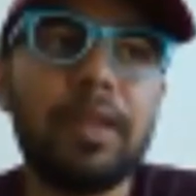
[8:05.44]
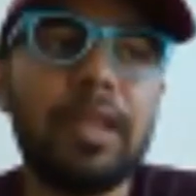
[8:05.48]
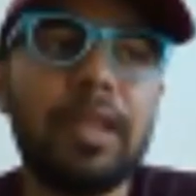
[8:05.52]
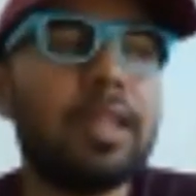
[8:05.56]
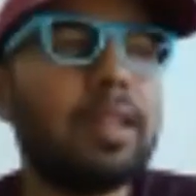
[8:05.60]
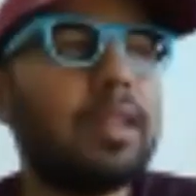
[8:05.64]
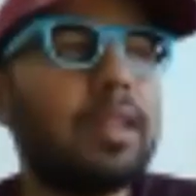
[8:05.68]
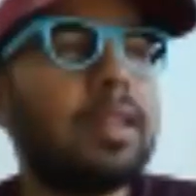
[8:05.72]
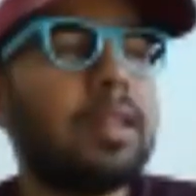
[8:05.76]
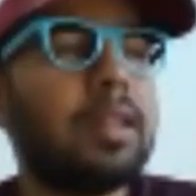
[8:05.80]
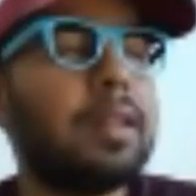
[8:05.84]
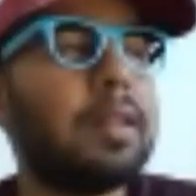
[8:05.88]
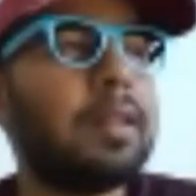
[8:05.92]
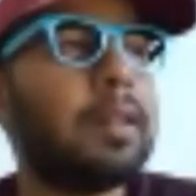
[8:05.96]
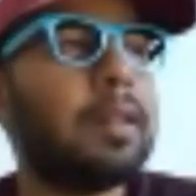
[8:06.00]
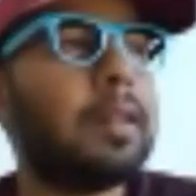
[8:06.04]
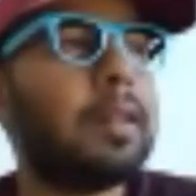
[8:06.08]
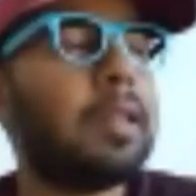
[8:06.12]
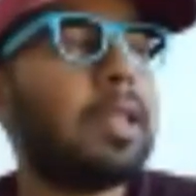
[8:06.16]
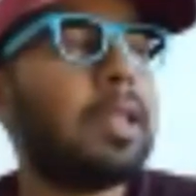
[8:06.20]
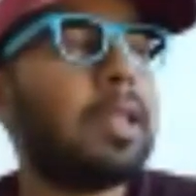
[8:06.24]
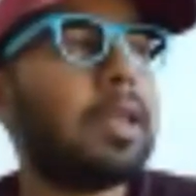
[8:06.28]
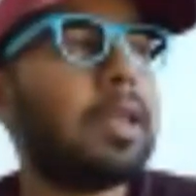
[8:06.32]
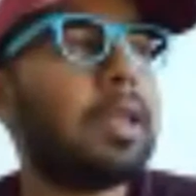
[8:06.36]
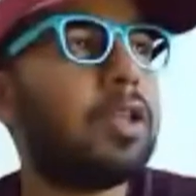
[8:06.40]

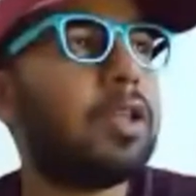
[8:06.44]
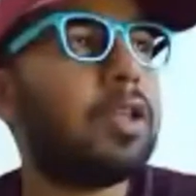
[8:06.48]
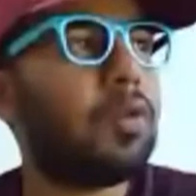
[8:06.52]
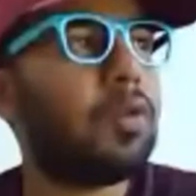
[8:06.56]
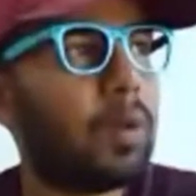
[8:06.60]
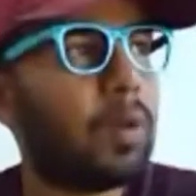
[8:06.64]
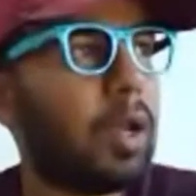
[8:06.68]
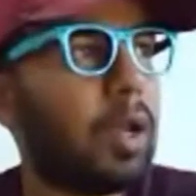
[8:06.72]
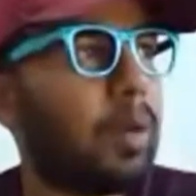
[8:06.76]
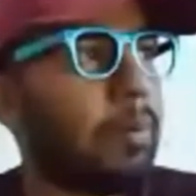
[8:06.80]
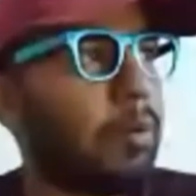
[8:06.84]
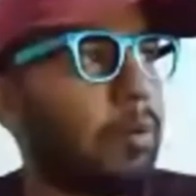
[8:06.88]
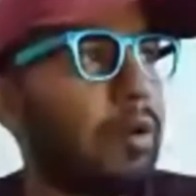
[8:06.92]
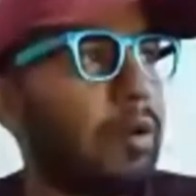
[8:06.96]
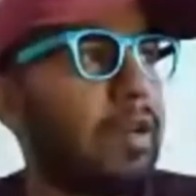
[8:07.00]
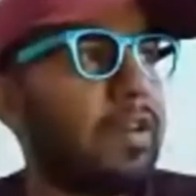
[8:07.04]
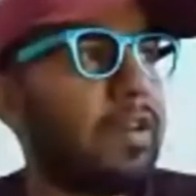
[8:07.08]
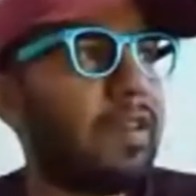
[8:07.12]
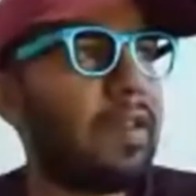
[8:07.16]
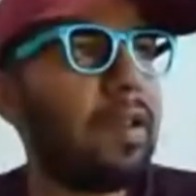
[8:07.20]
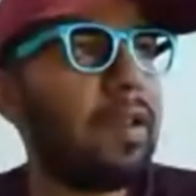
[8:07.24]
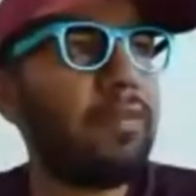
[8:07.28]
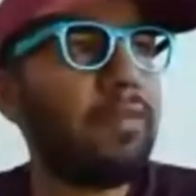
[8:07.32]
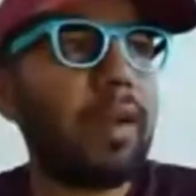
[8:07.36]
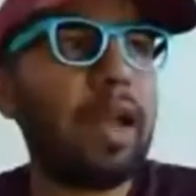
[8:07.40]
In Solapur
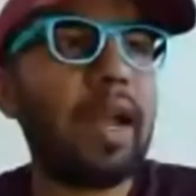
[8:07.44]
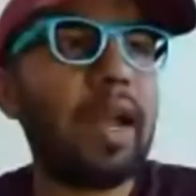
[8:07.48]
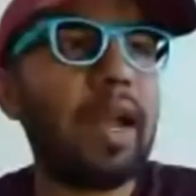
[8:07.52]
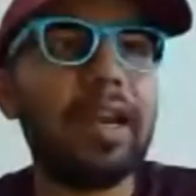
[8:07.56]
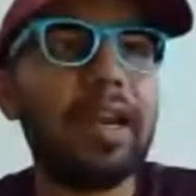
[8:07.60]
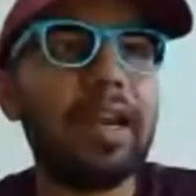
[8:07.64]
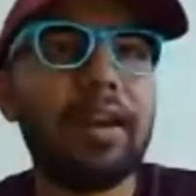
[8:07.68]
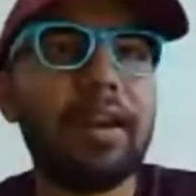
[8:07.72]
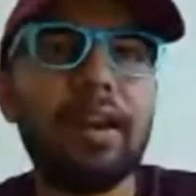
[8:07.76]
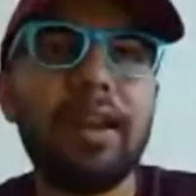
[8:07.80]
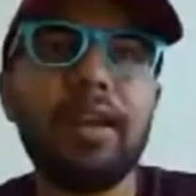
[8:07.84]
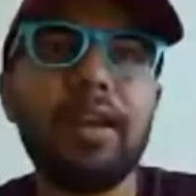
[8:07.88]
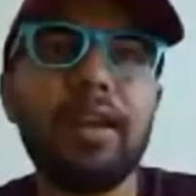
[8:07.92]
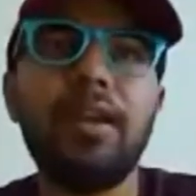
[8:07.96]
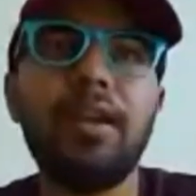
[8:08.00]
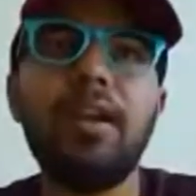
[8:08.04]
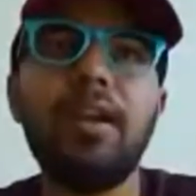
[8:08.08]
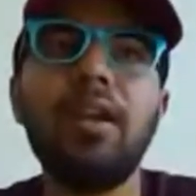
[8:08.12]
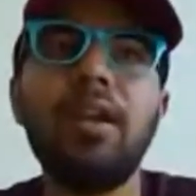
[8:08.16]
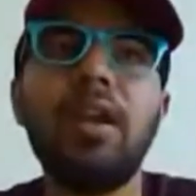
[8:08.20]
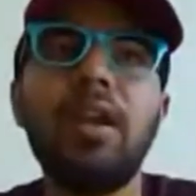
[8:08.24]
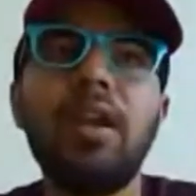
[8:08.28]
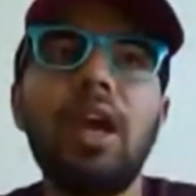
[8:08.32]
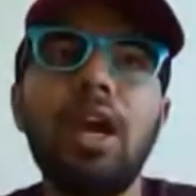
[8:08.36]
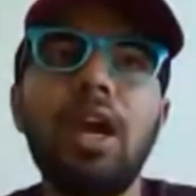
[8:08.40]
itself, I had read
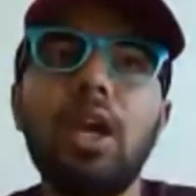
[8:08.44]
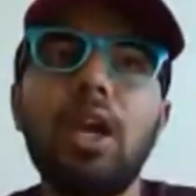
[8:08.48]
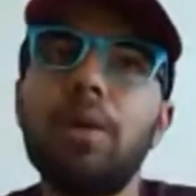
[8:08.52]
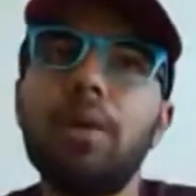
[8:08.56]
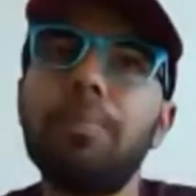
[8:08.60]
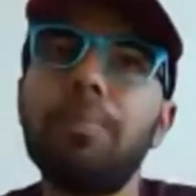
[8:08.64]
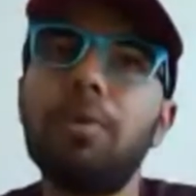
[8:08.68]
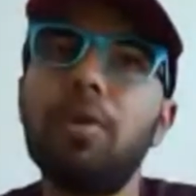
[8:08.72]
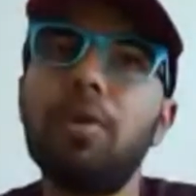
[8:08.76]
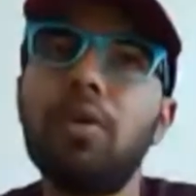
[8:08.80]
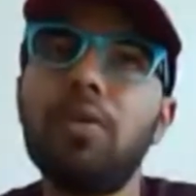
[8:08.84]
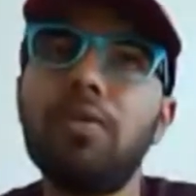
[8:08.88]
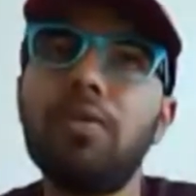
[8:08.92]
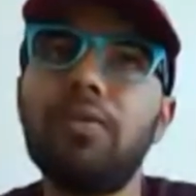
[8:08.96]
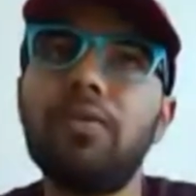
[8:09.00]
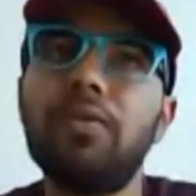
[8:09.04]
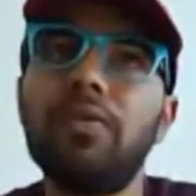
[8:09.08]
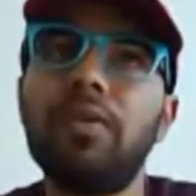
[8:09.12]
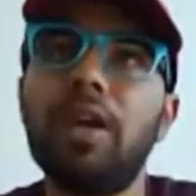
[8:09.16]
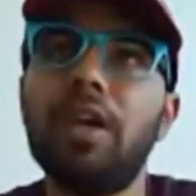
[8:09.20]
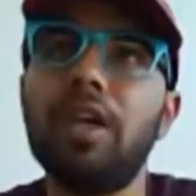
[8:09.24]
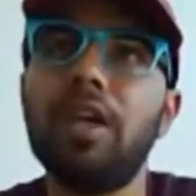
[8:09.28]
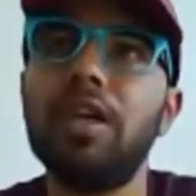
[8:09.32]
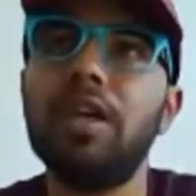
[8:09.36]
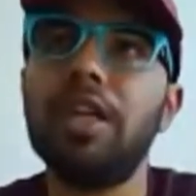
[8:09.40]
a couple
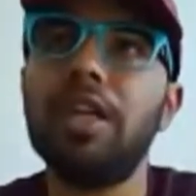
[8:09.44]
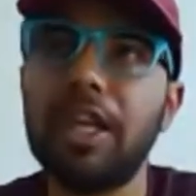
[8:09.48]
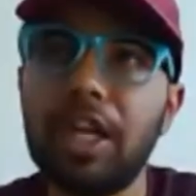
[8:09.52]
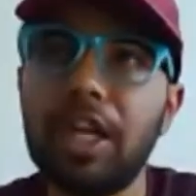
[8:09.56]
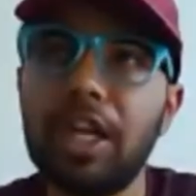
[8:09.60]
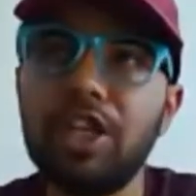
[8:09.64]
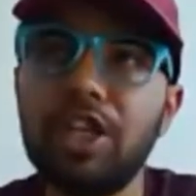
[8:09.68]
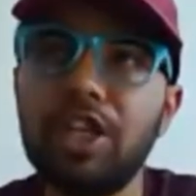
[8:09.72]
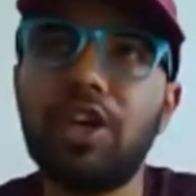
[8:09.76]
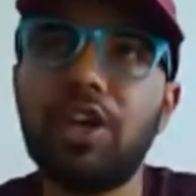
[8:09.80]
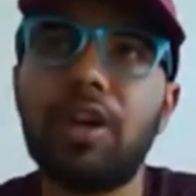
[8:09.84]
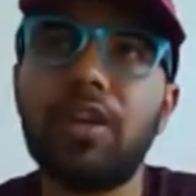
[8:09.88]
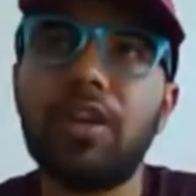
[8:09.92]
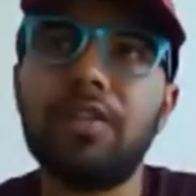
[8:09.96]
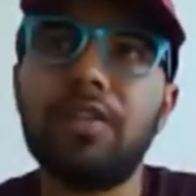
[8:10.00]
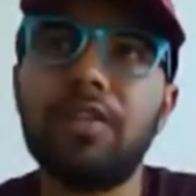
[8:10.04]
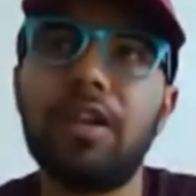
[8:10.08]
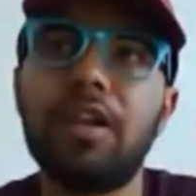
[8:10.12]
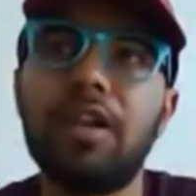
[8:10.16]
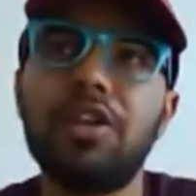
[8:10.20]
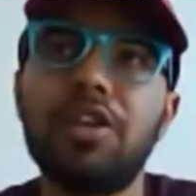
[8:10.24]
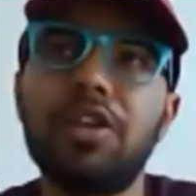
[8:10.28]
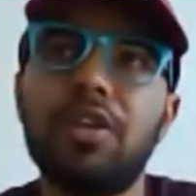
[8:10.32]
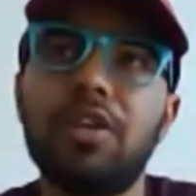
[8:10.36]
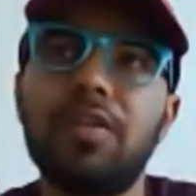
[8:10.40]
of English
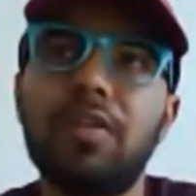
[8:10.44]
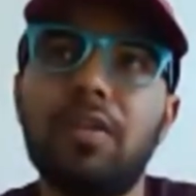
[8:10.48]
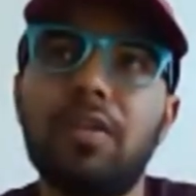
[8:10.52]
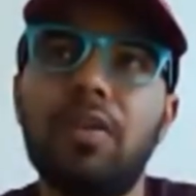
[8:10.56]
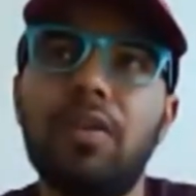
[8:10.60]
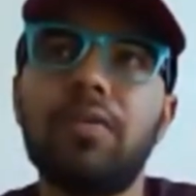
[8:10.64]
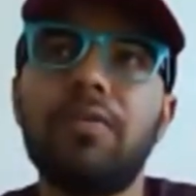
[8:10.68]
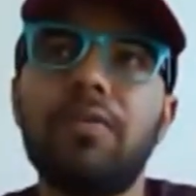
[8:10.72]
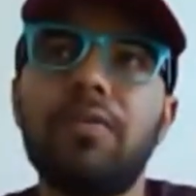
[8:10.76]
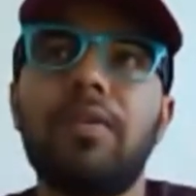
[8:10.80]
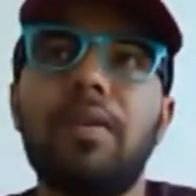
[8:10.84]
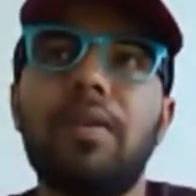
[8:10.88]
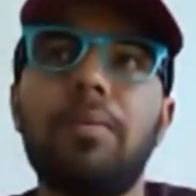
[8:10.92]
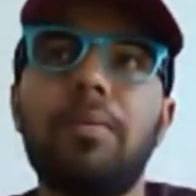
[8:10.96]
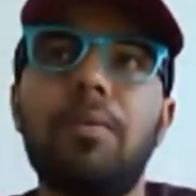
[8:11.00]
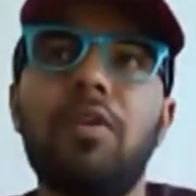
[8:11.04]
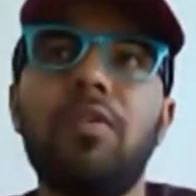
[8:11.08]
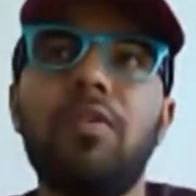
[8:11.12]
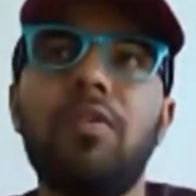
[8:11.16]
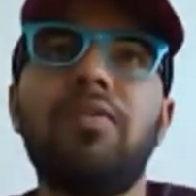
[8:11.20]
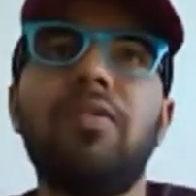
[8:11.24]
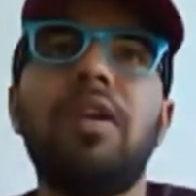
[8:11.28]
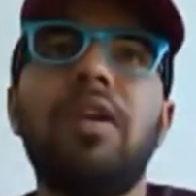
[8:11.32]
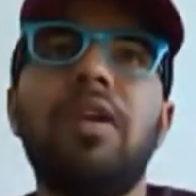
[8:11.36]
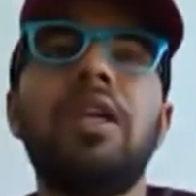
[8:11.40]
translations of some
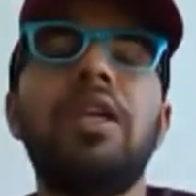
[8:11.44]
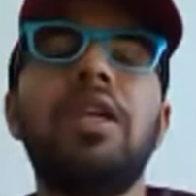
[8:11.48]
of